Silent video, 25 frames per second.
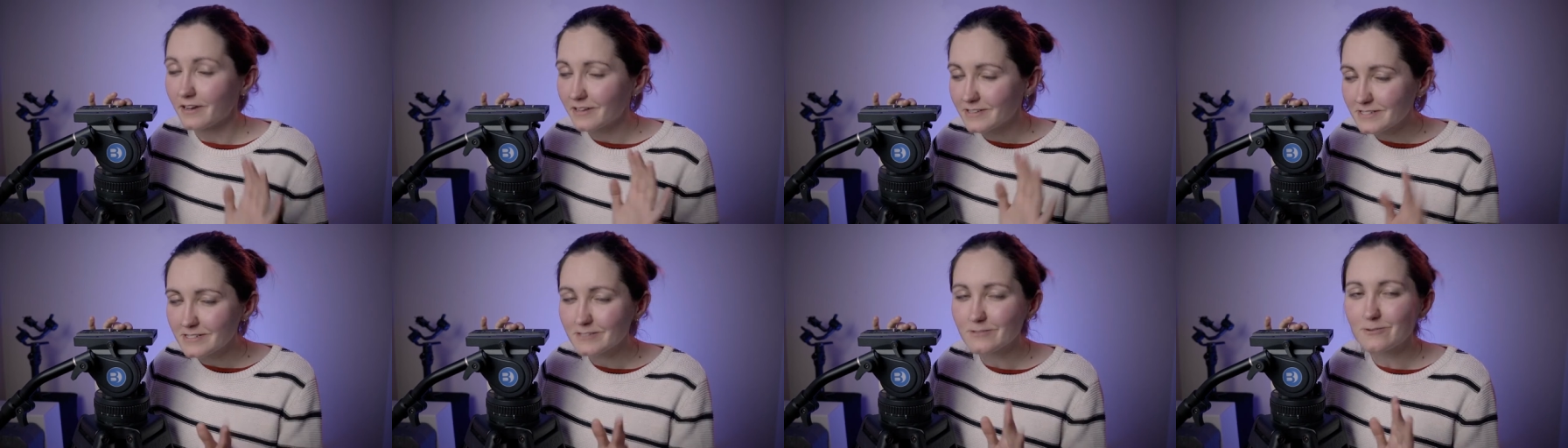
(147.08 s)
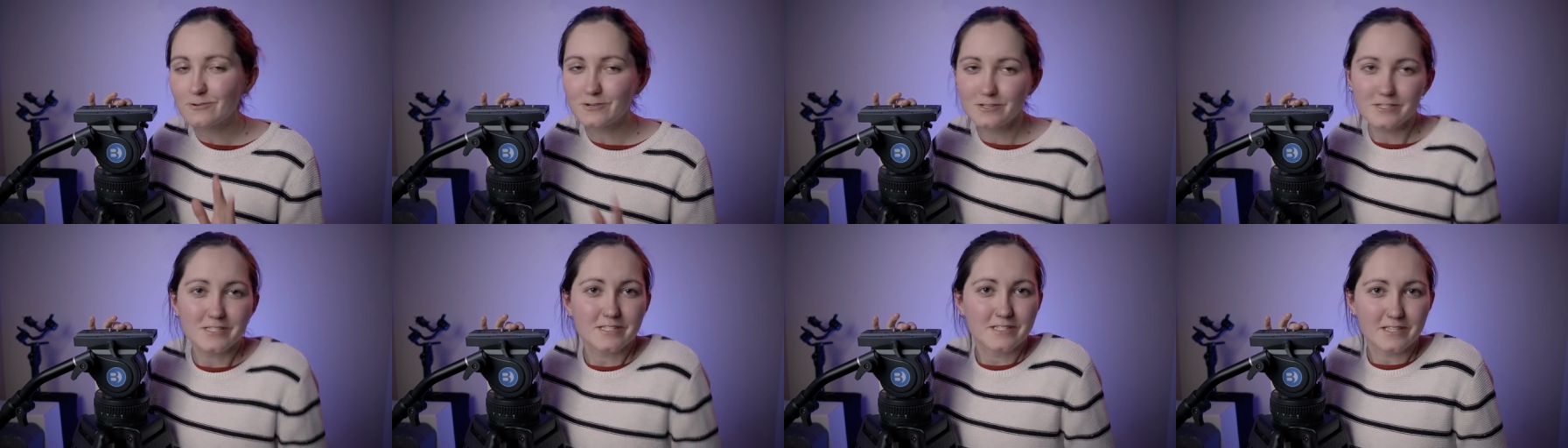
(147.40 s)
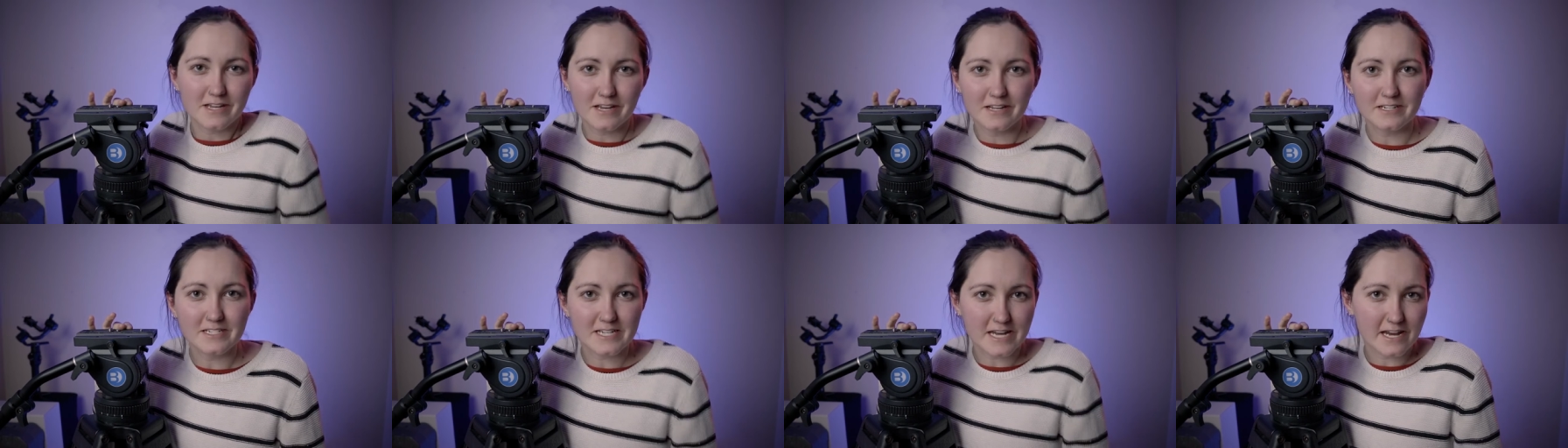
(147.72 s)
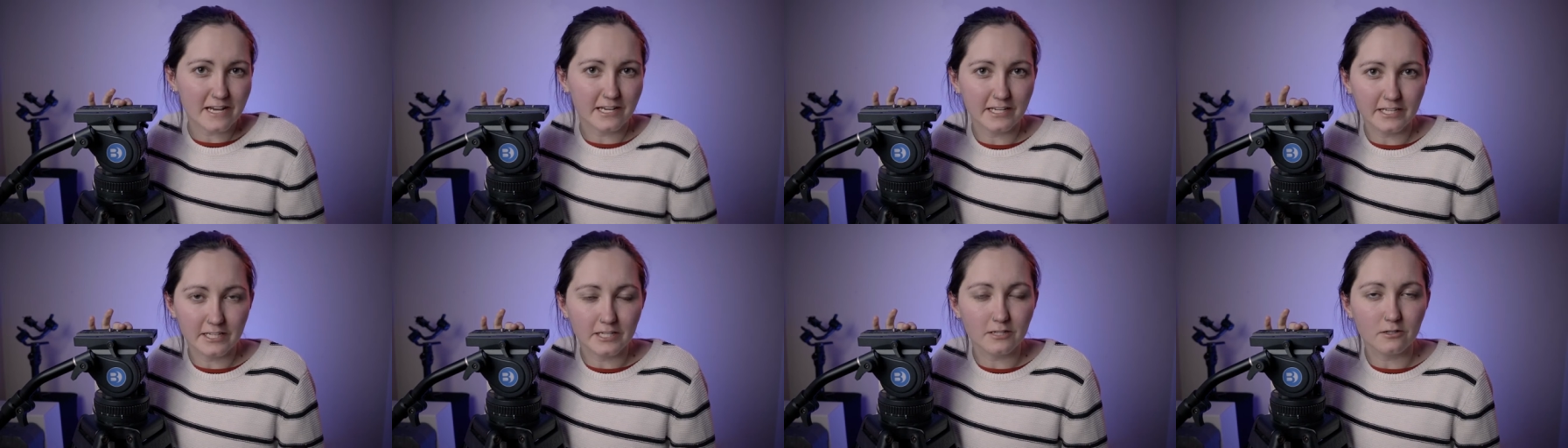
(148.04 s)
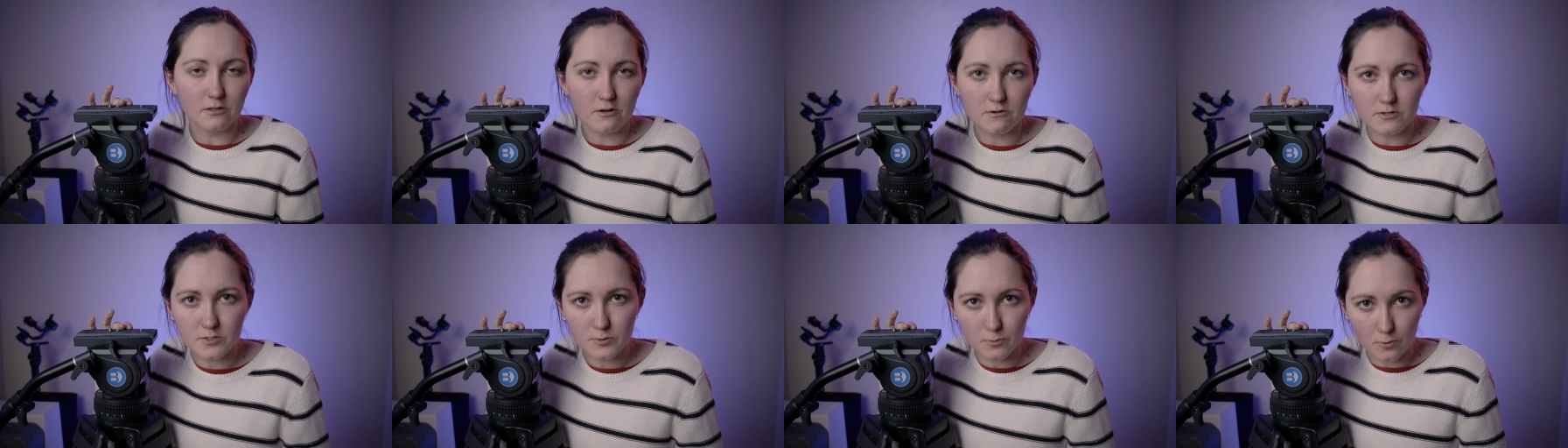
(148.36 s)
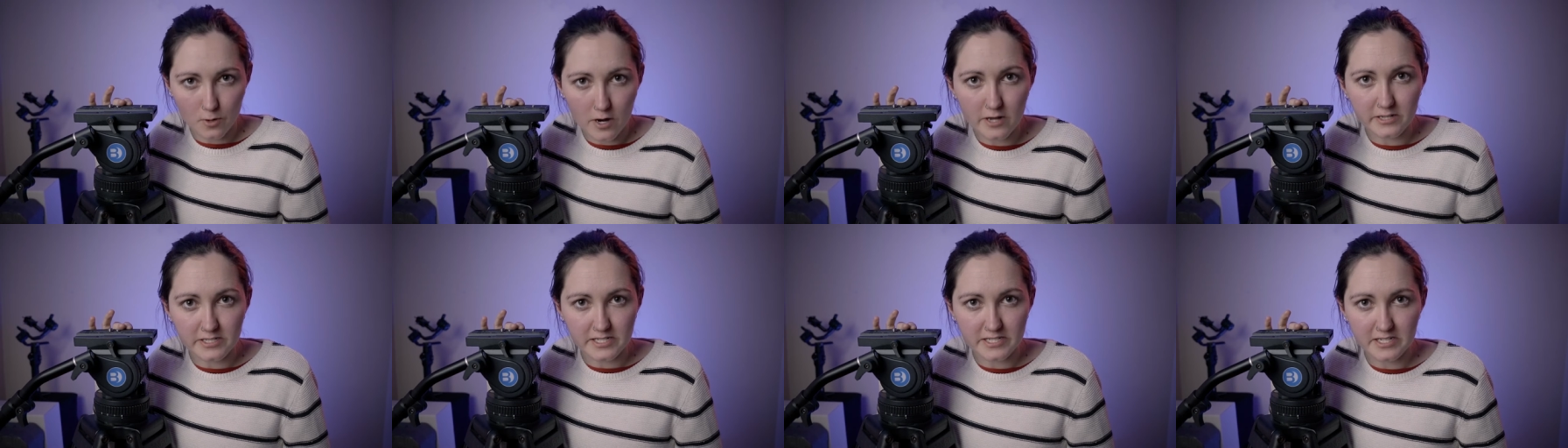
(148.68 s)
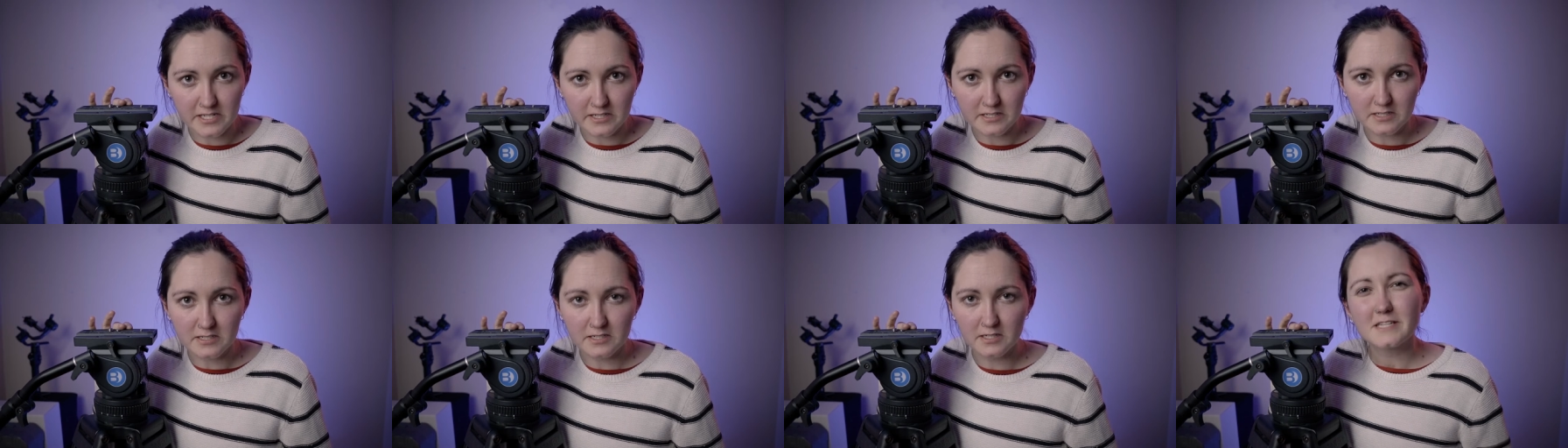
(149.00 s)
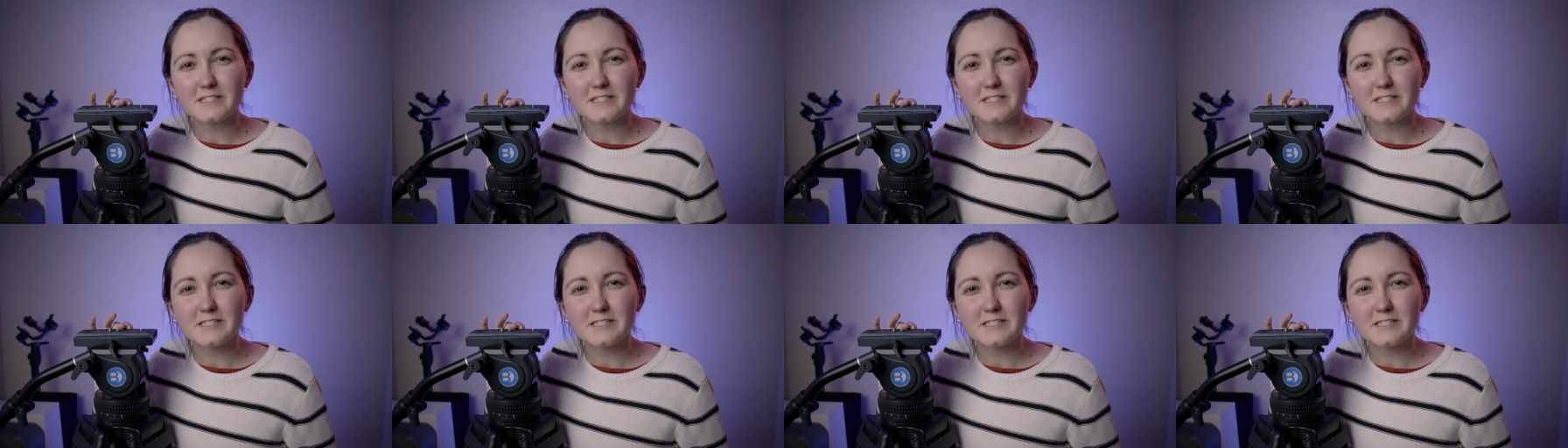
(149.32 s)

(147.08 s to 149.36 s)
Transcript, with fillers: as long as they're ten kilos or under.